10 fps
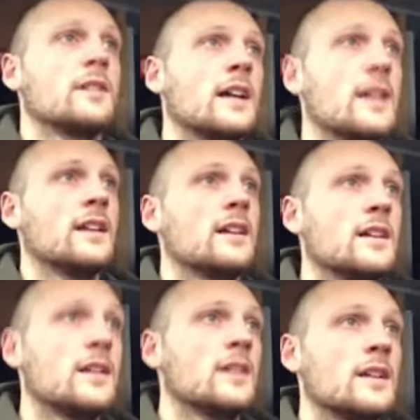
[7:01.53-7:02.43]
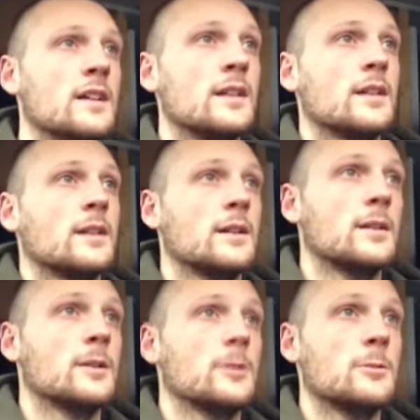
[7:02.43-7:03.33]
I, I
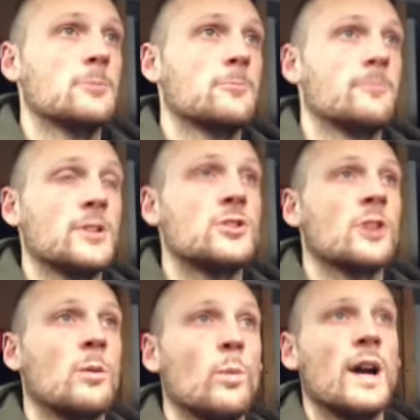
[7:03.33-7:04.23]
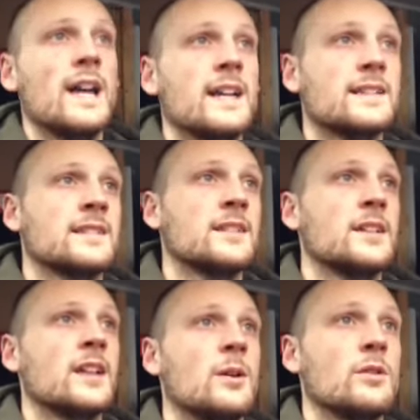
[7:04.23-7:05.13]
uh, fished on worked.
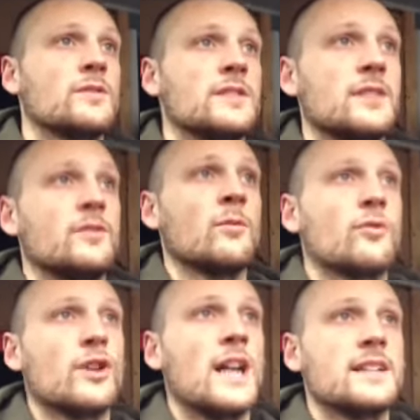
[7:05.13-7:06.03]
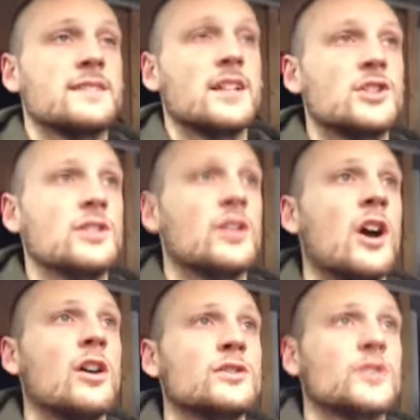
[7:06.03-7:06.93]
You know, obviously from Friday session they
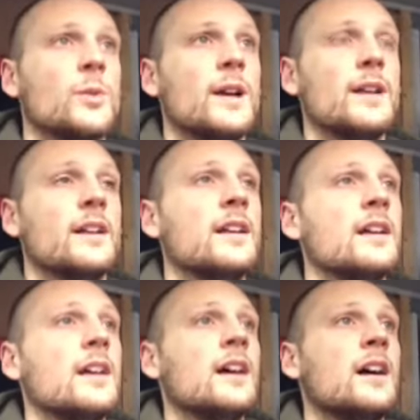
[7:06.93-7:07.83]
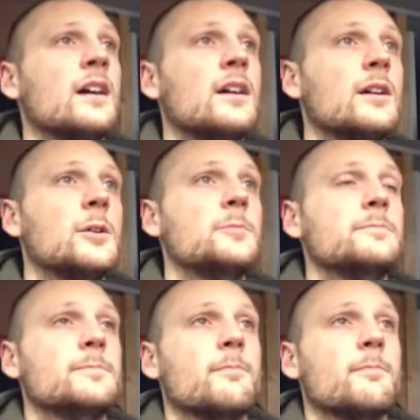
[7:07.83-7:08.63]
got onto it. Um,